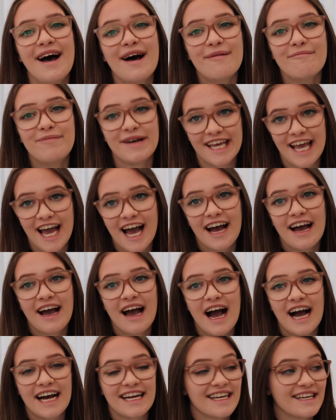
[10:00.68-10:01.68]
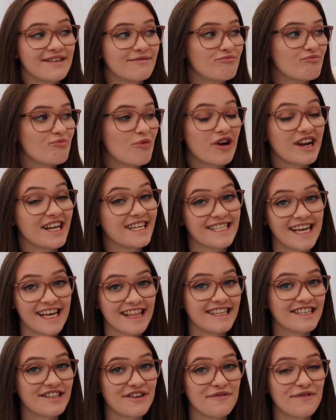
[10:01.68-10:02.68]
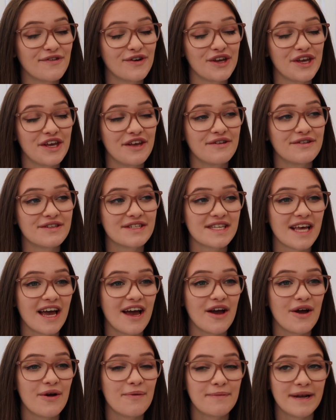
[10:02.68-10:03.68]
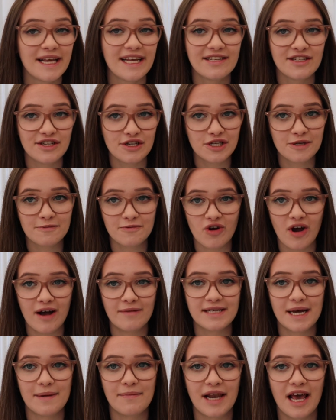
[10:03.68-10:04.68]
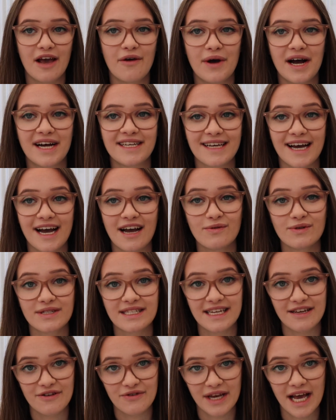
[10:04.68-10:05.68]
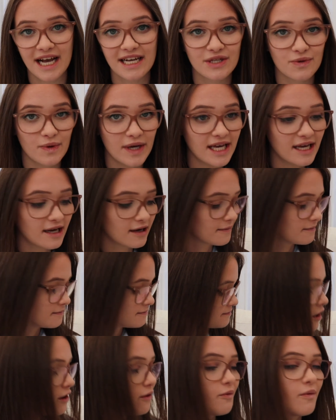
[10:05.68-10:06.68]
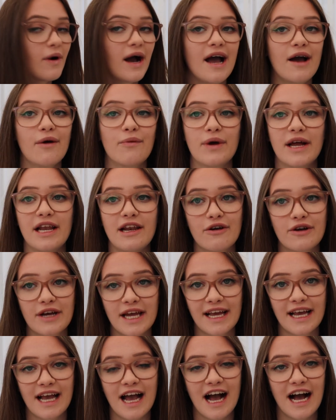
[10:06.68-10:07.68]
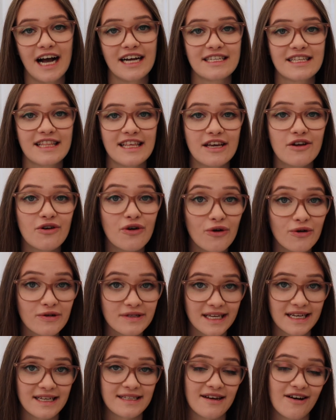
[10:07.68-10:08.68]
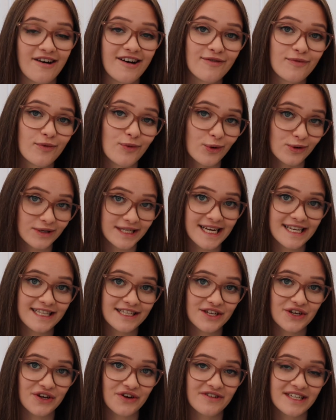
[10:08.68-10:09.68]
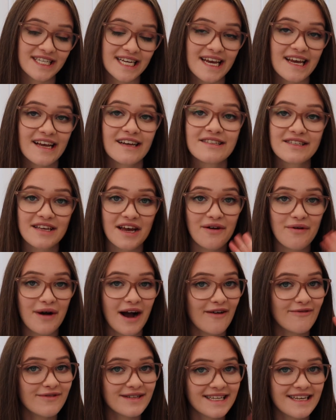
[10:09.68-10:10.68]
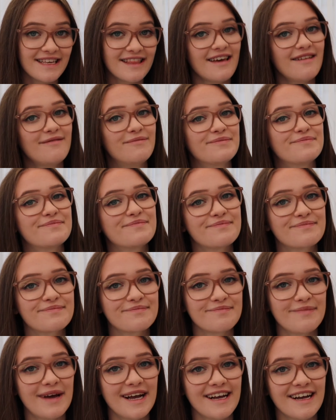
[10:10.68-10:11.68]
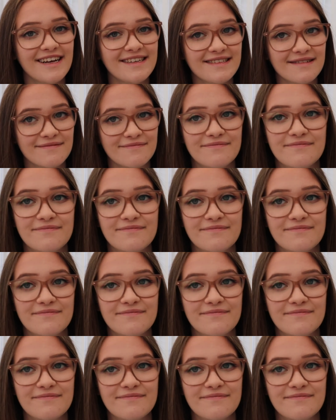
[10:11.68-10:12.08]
But yeah, I wanted to get this done for you. So please do subscribe down below, and I will see you next week where we're looking at the causes of water insecurity. So I will see you then. Bye guys.